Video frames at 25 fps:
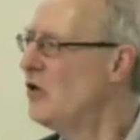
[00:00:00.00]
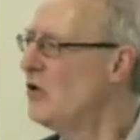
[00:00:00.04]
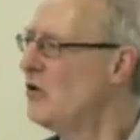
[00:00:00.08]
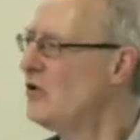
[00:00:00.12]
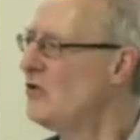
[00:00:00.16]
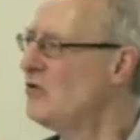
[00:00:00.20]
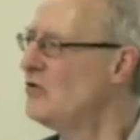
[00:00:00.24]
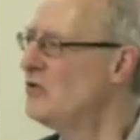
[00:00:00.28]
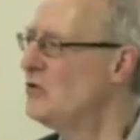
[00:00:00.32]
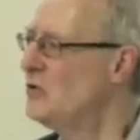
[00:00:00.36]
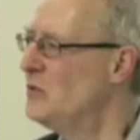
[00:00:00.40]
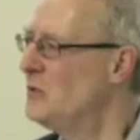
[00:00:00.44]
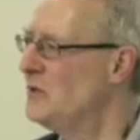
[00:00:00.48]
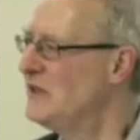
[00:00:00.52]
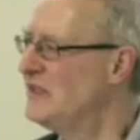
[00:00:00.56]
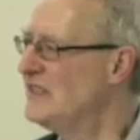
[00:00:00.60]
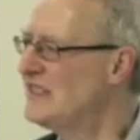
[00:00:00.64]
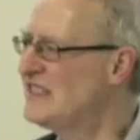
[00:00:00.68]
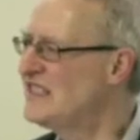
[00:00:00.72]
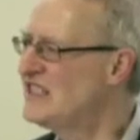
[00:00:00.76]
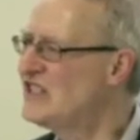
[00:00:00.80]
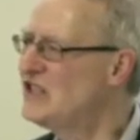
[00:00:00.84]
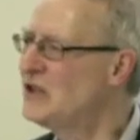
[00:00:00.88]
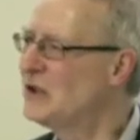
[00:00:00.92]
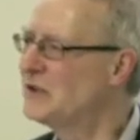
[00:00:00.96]
oh, but
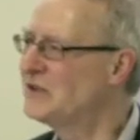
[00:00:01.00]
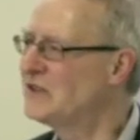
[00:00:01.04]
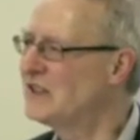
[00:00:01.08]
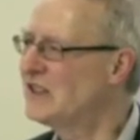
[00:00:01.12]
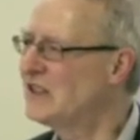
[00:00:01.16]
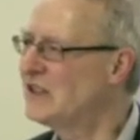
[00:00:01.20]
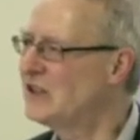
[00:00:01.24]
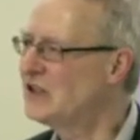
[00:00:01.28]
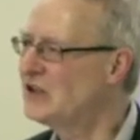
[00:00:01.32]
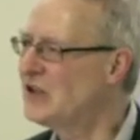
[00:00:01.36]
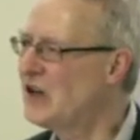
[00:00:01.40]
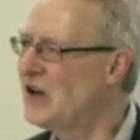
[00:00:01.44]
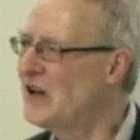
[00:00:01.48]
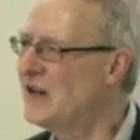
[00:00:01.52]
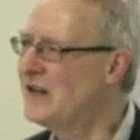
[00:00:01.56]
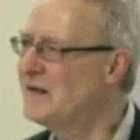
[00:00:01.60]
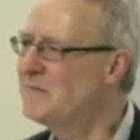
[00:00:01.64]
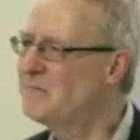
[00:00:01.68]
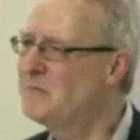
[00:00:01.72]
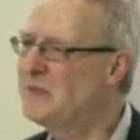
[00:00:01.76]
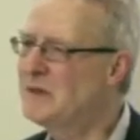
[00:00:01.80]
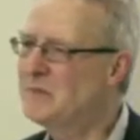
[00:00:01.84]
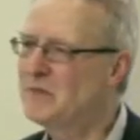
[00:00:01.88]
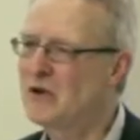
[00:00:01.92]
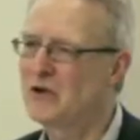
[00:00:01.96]
this is not a
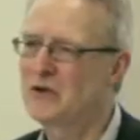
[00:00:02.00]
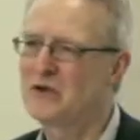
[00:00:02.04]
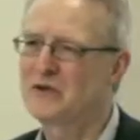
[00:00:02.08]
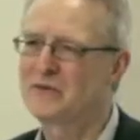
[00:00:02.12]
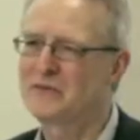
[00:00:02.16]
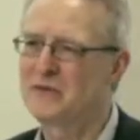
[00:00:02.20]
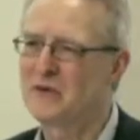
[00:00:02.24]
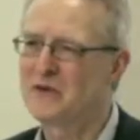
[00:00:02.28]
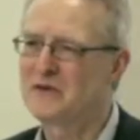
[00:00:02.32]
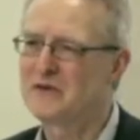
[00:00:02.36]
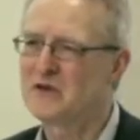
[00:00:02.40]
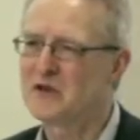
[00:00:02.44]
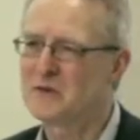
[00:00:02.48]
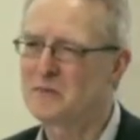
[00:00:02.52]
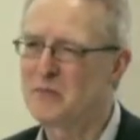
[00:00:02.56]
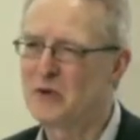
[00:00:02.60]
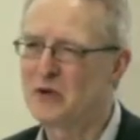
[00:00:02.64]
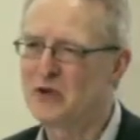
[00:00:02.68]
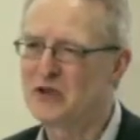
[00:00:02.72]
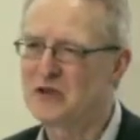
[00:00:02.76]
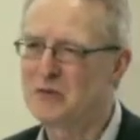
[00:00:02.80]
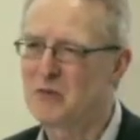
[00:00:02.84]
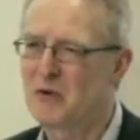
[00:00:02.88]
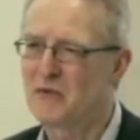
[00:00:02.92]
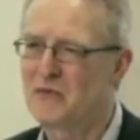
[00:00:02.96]
crime, people are not fully
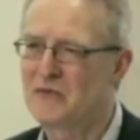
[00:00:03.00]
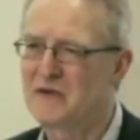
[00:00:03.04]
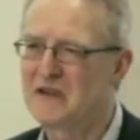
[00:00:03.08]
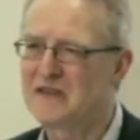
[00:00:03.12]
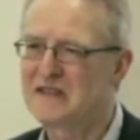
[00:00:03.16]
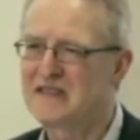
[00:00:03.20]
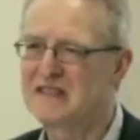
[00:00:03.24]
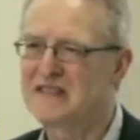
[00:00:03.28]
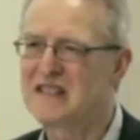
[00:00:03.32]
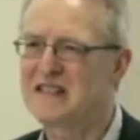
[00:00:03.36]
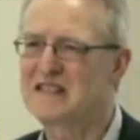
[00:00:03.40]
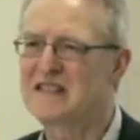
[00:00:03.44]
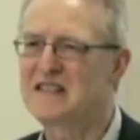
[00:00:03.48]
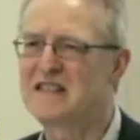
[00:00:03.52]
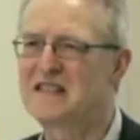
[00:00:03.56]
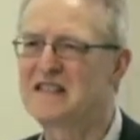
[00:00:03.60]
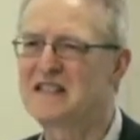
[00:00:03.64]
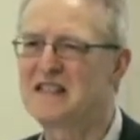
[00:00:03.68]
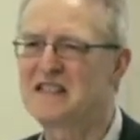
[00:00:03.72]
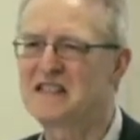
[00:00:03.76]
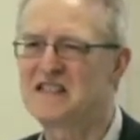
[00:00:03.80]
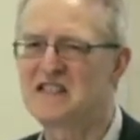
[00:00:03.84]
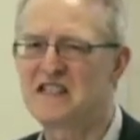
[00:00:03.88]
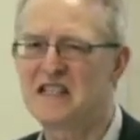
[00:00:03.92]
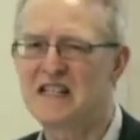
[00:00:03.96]
responsible for it, this is a
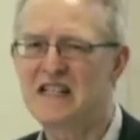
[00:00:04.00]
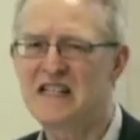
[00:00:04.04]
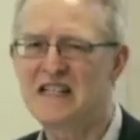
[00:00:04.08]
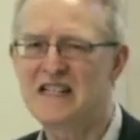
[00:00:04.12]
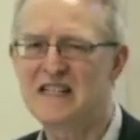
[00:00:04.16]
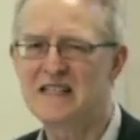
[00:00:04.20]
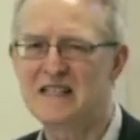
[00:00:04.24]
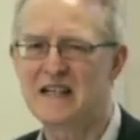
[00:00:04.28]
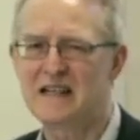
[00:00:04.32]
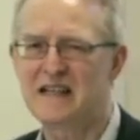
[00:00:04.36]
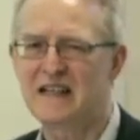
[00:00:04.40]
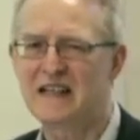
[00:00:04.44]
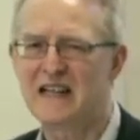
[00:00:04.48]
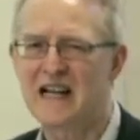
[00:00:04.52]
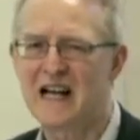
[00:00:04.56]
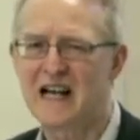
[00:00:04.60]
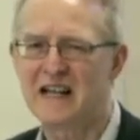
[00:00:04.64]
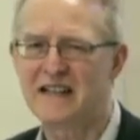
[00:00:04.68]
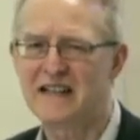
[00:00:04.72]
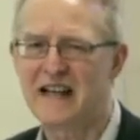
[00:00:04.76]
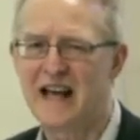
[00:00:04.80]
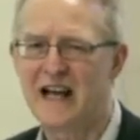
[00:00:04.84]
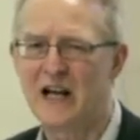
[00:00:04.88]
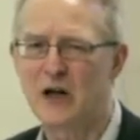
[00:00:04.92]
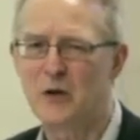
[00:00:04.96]
disease that they
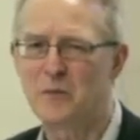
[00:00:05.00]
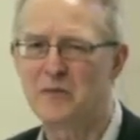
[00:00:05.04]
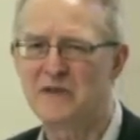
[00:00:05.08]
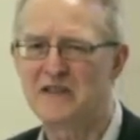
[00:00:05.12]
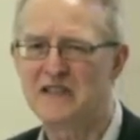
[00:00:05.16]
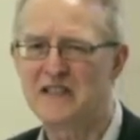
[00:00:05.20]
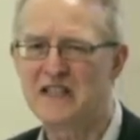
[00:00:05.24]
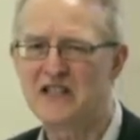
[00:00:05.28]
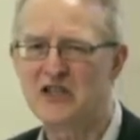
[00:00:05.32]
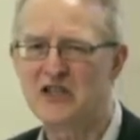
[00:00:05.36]
can't help, they